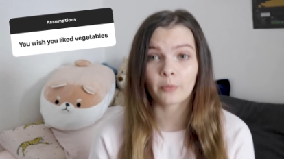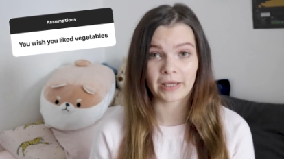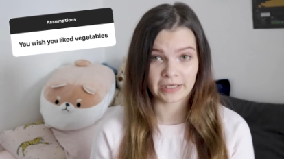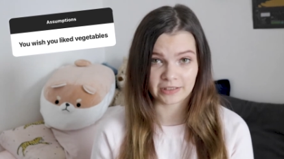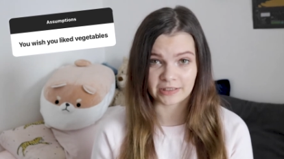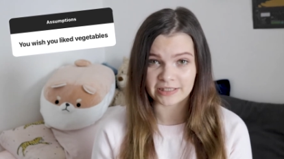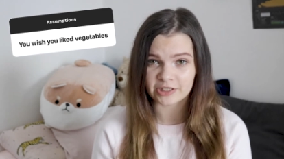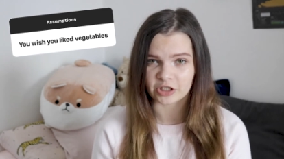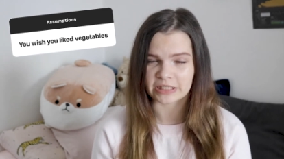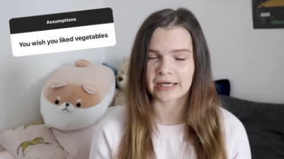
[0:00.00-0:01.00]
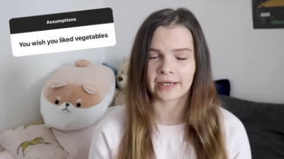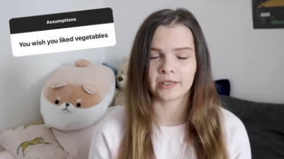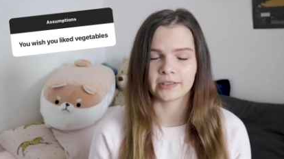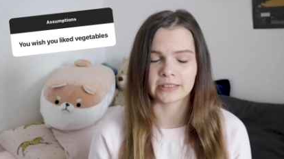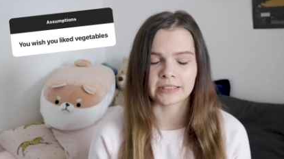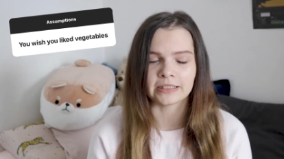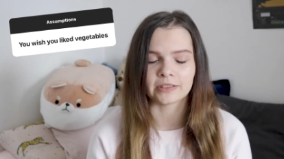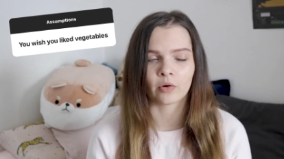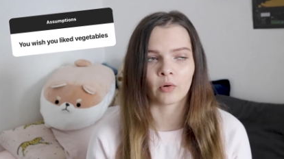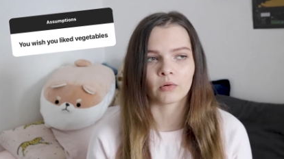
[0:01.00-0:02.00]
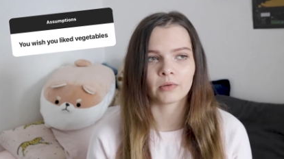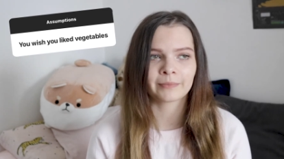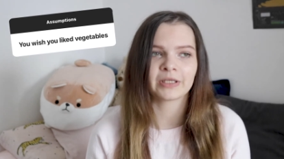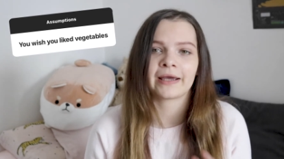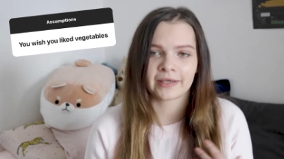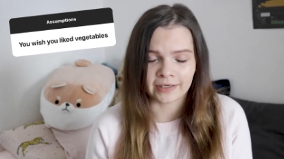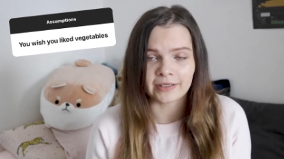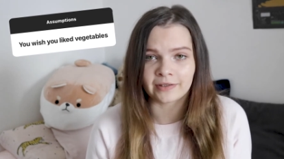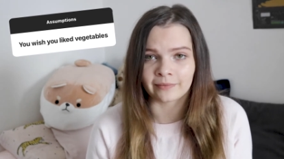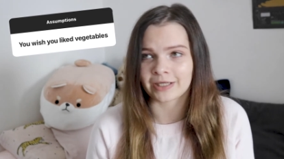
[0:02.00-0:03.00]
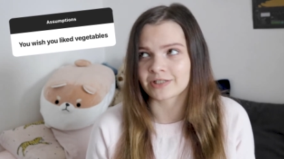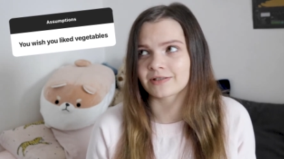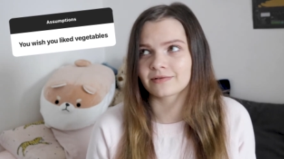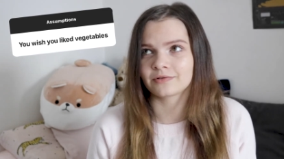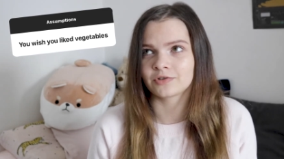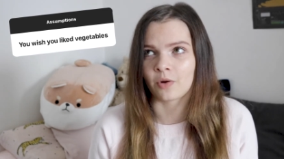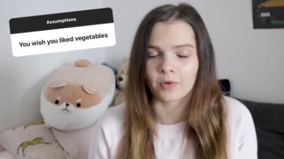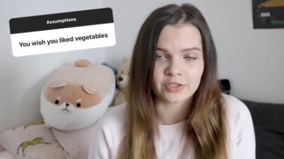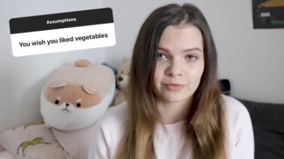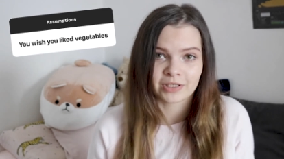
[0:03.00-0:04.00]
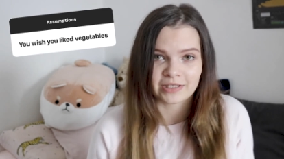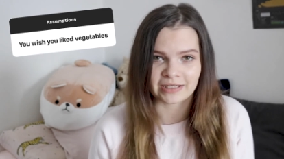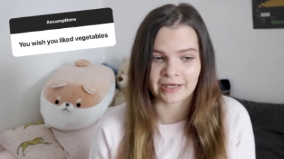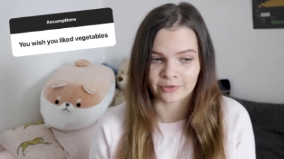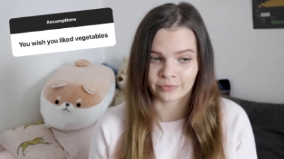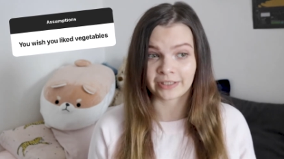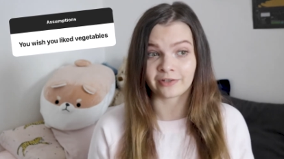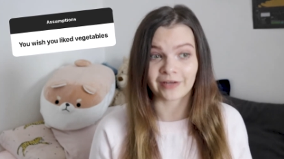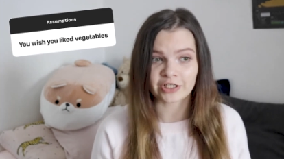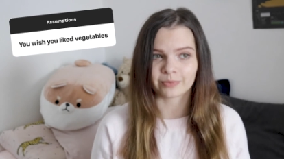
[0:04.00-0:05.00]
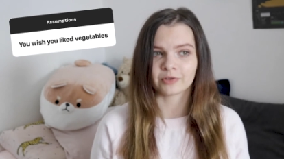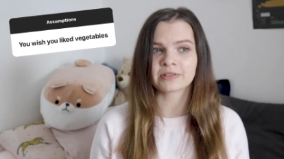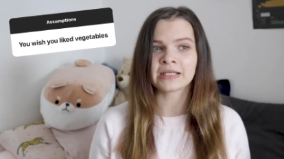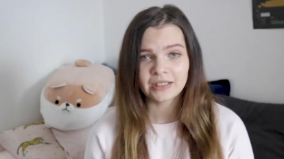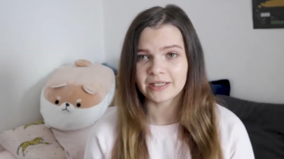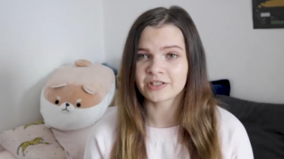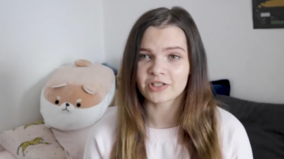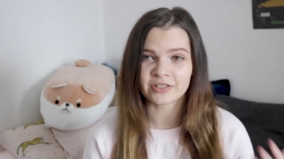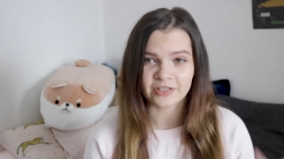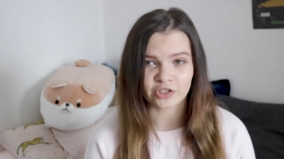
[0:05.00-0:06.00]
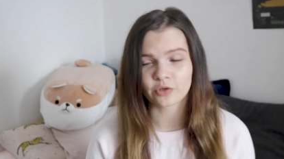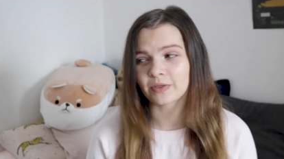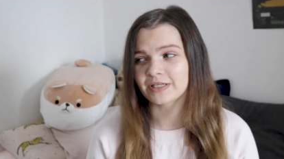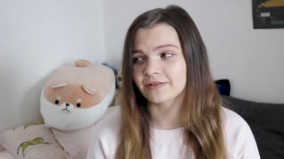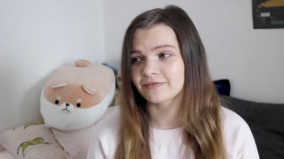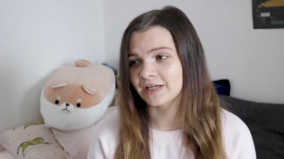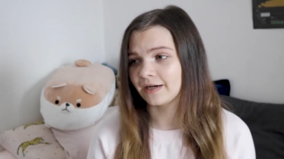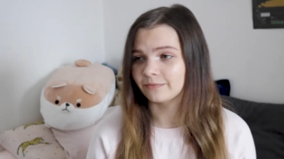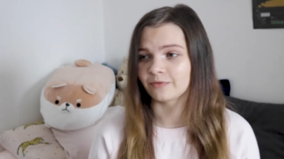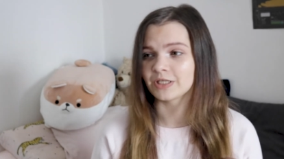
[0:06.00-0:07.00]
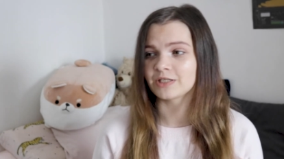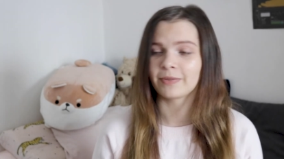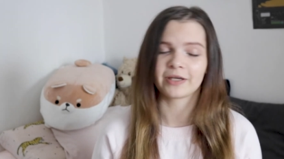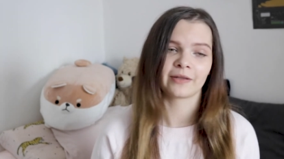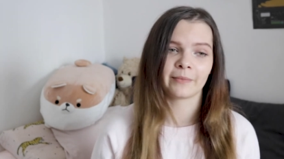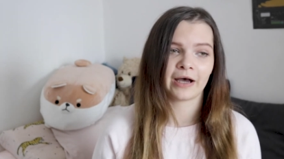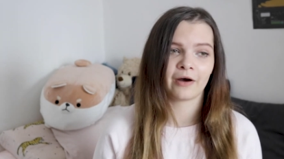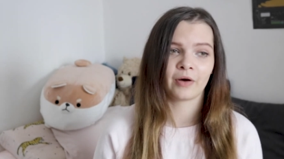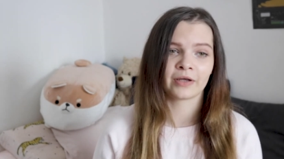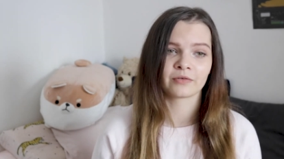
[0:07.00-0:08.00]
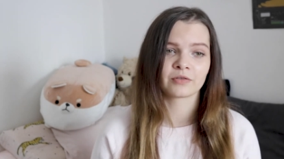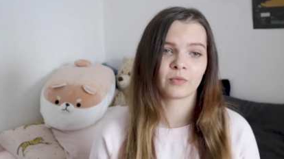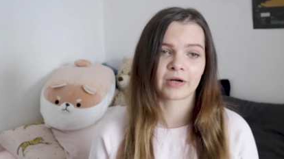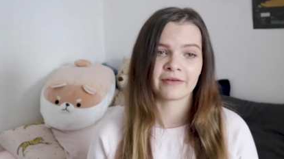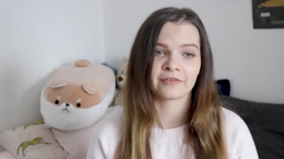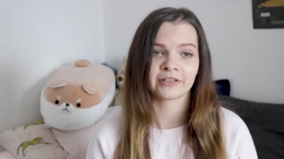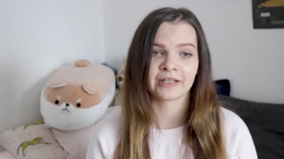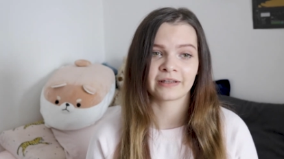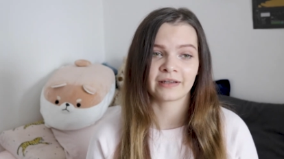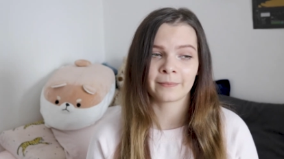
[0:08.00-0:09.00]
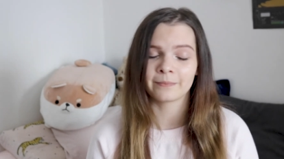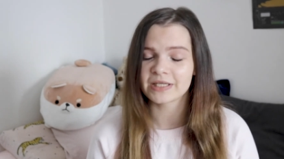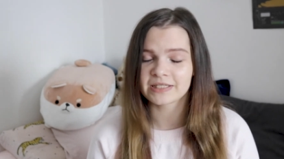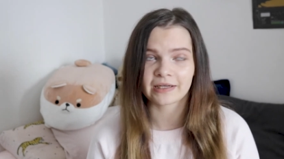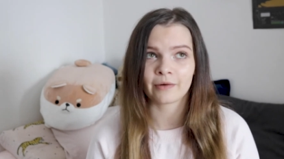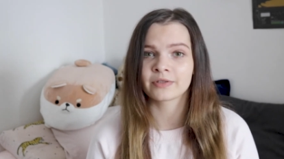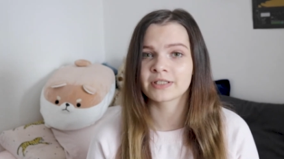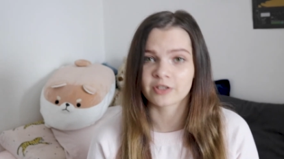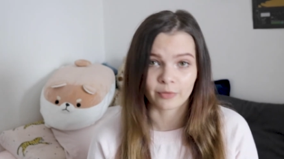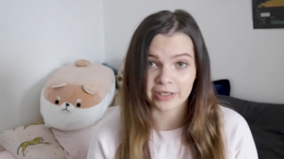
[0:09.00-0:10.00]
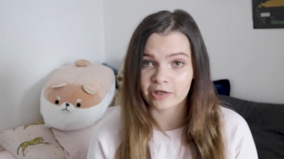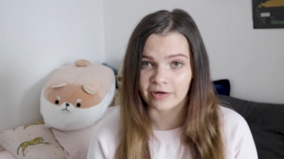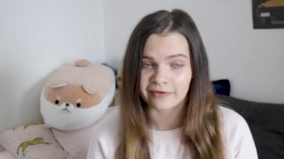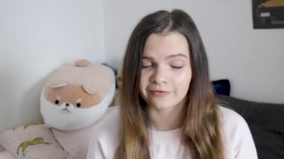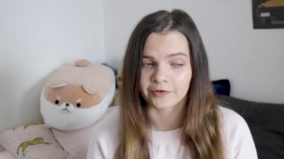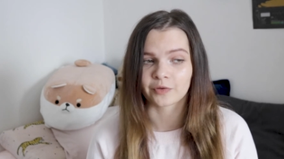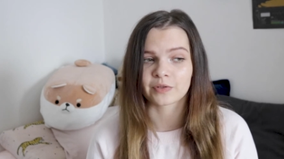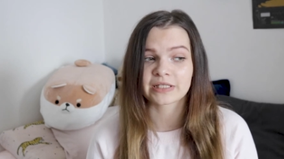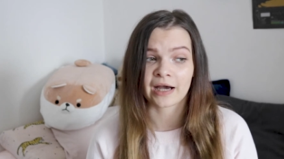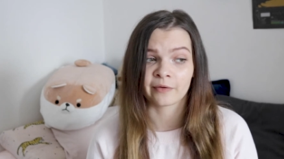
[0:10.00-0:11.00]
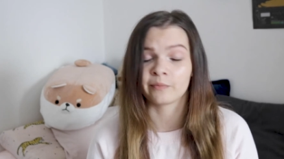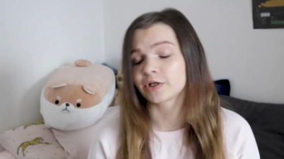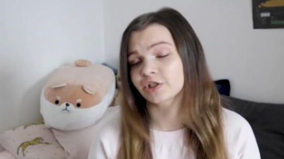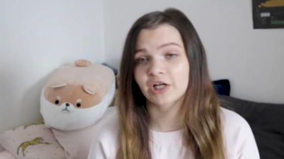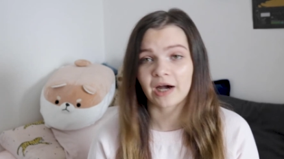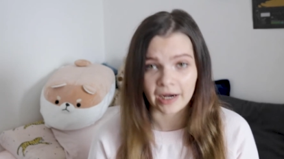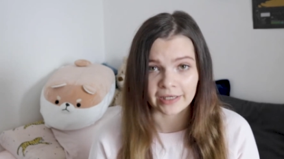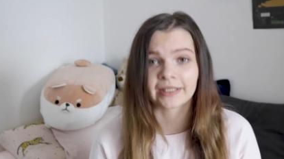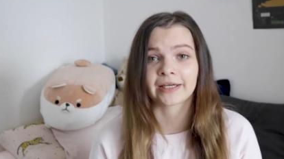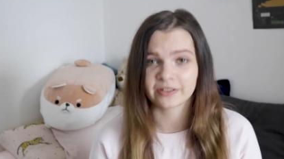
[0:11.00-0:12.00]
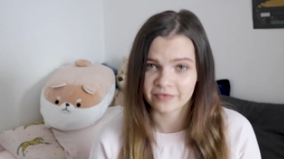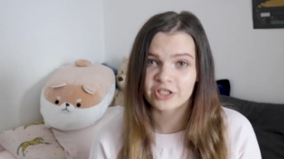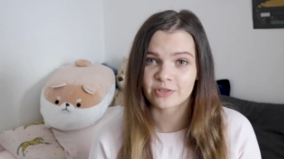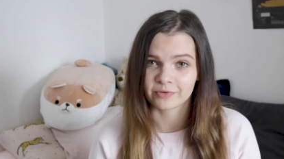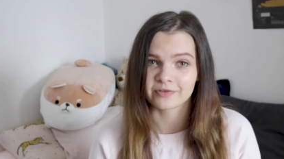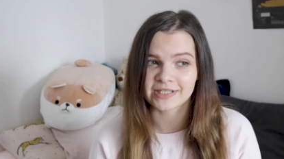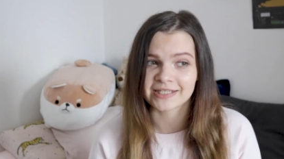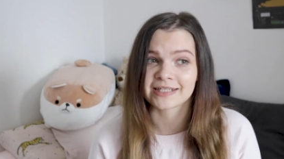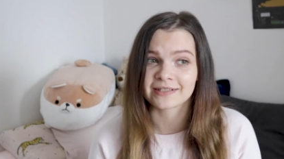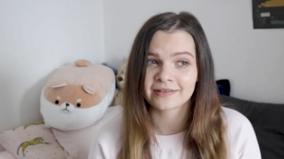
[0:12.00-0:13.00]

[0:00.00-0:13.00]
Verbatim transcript: many dishes I could eat, or I mean, I can eat them, I just don't want to because I don't like the vegetables. It's just such a waste of time for me to pick them out and whatever, and then I'm missing out on so many great foods. I wish I liked vegetables indeed.